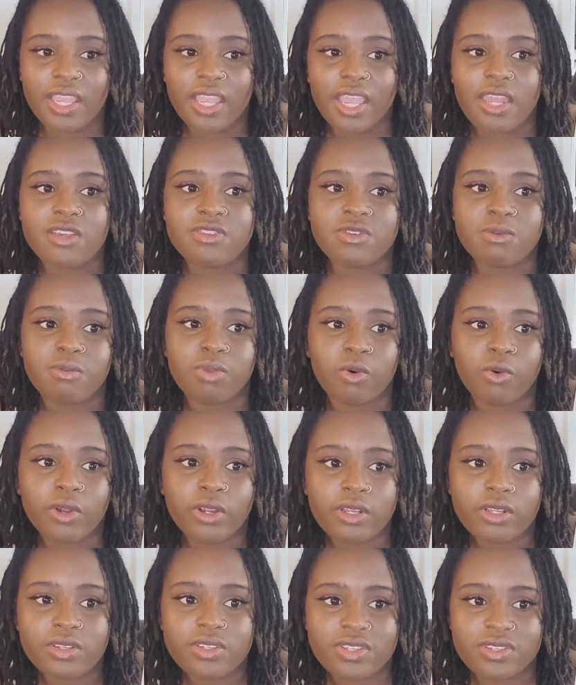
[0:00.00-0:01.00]
It is
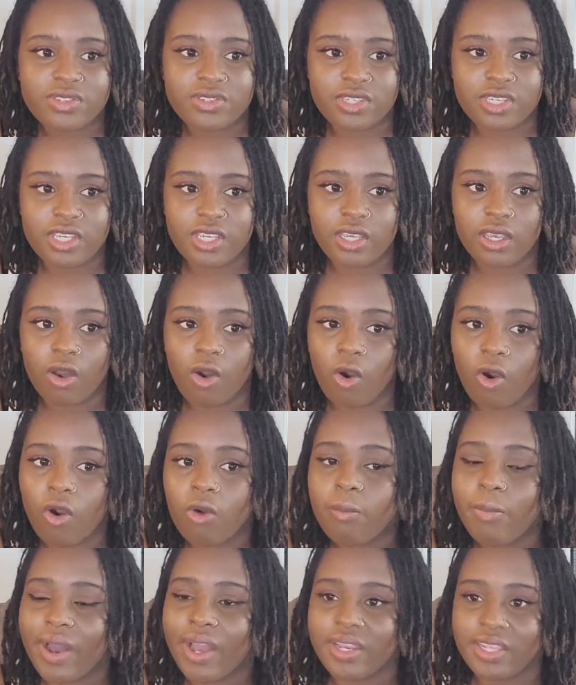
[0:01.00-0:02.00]
important to see
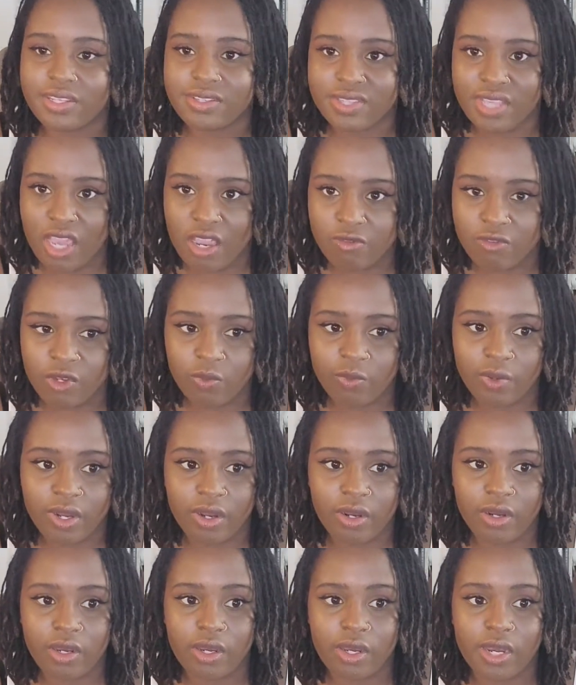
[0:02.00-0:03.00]
all bodies
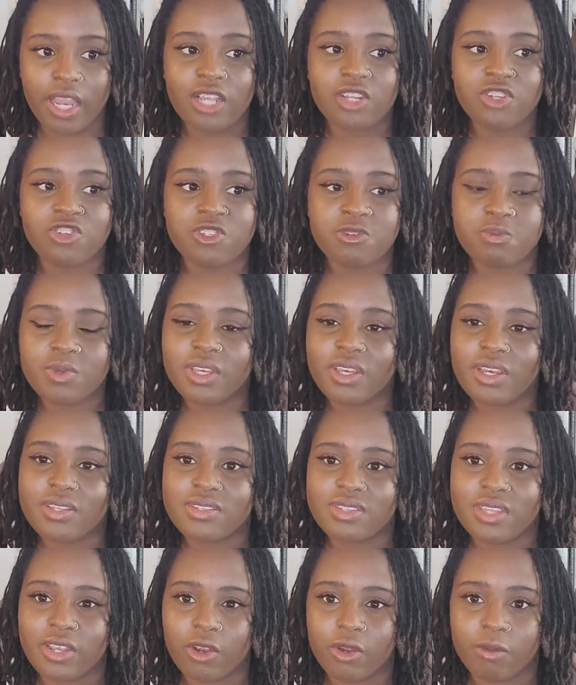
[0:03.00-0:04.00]
everywhere, not just
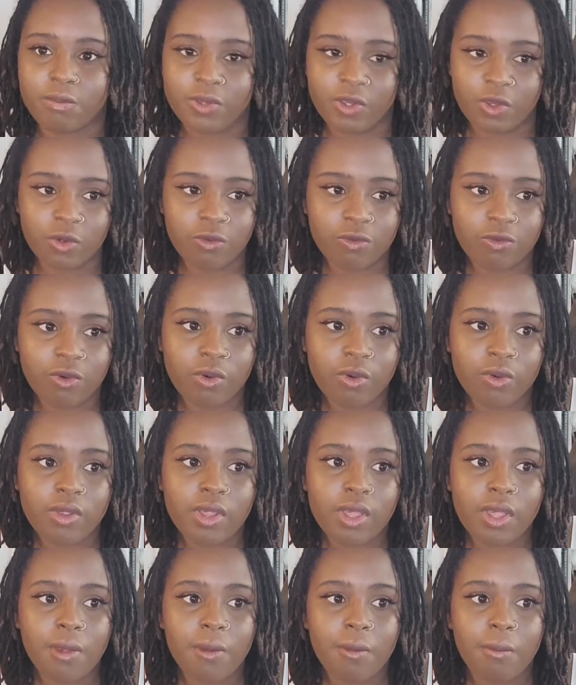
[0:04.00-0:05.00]
because they are beautiful,
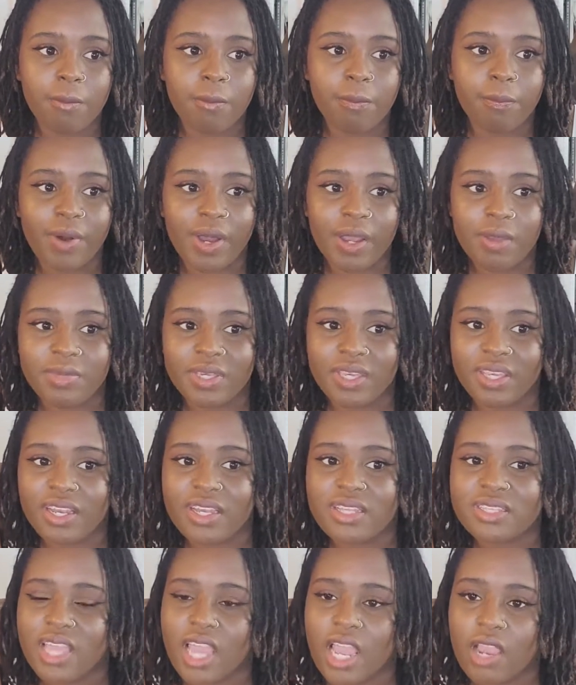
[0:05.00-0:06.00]
but
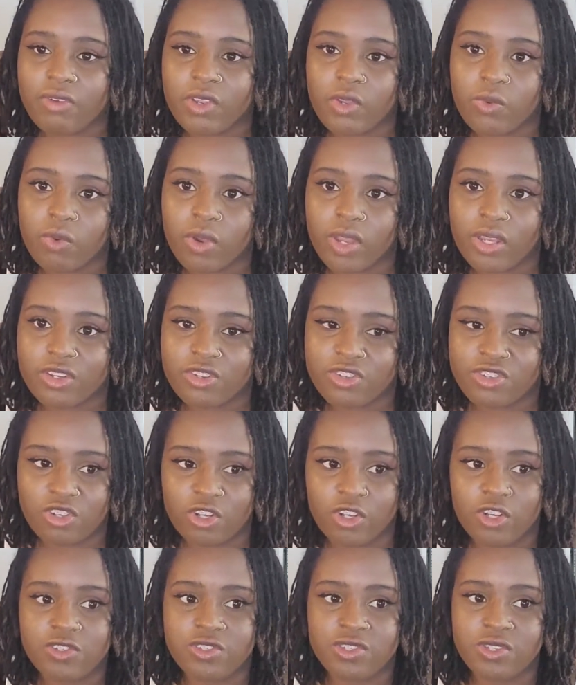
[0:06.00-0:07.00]
because everyone
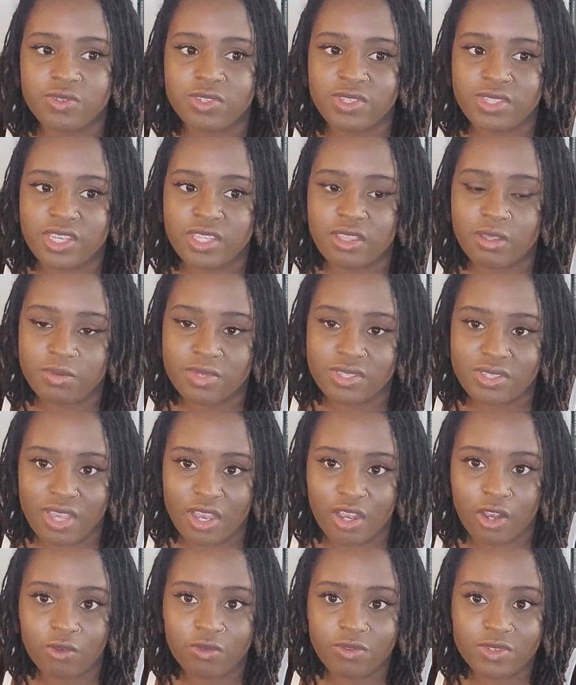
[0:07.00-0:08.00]
deserves to see
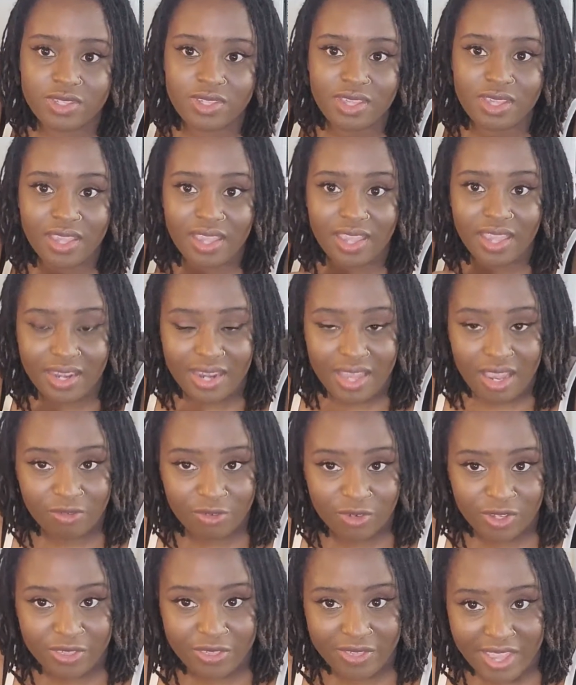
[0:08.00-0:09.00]
themselves in
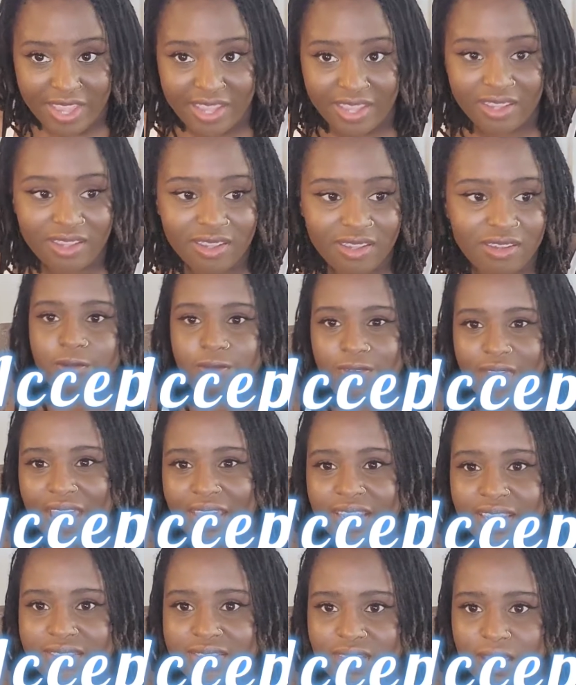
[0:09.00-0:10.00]
everything.
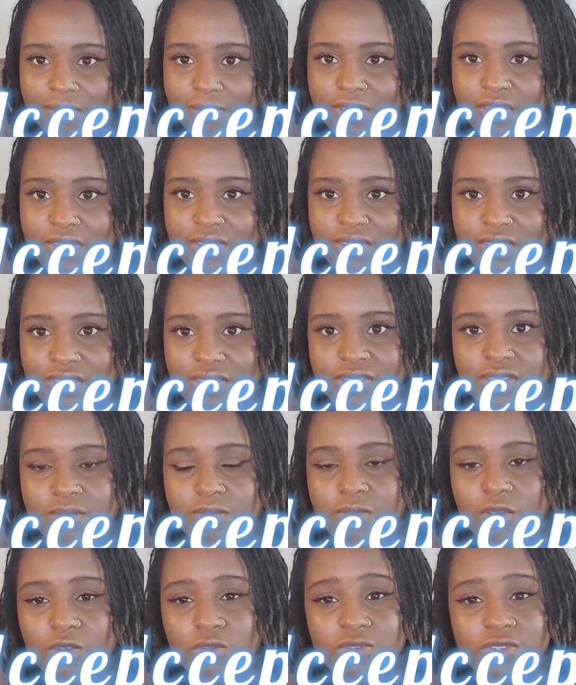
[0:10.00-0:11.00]
Fat acceptance is the
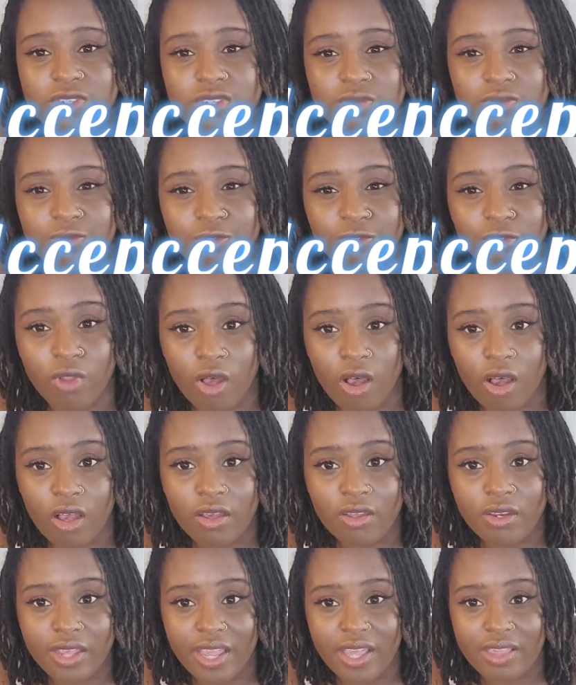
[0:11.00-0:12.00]
most
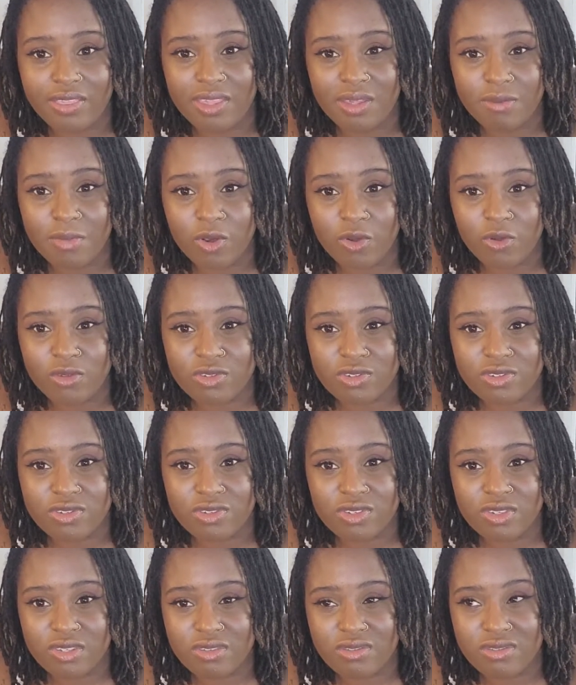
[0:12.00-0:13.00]
flawed and the most
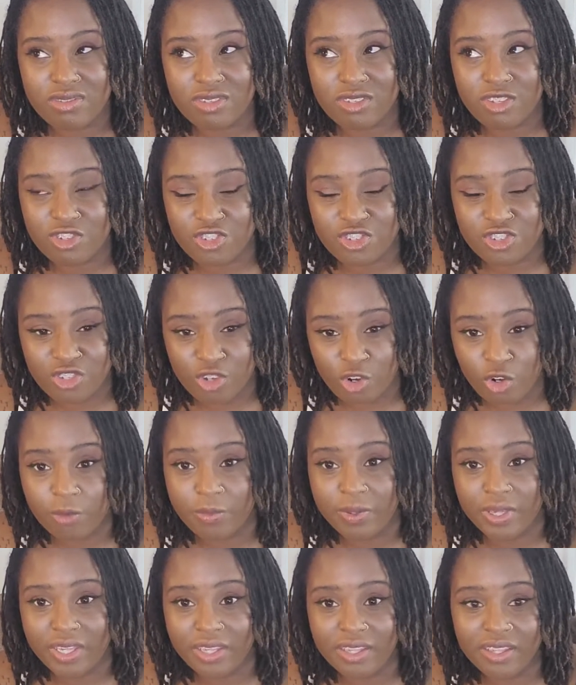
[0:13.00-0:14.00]

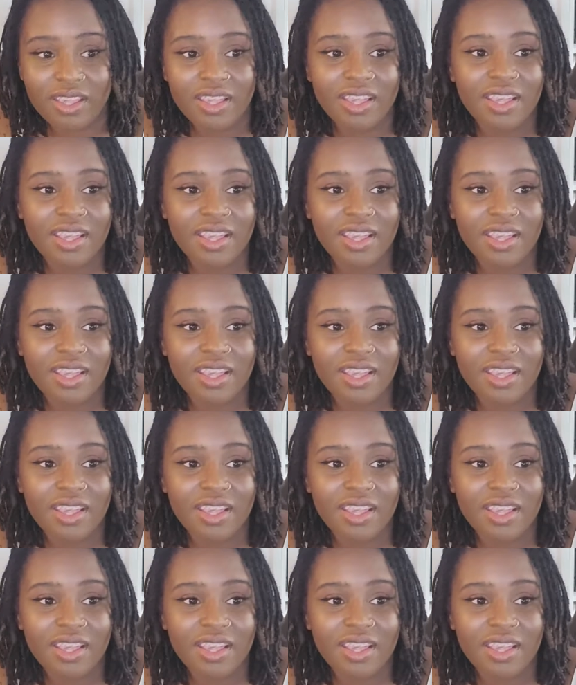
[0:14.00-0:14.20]
disturbing.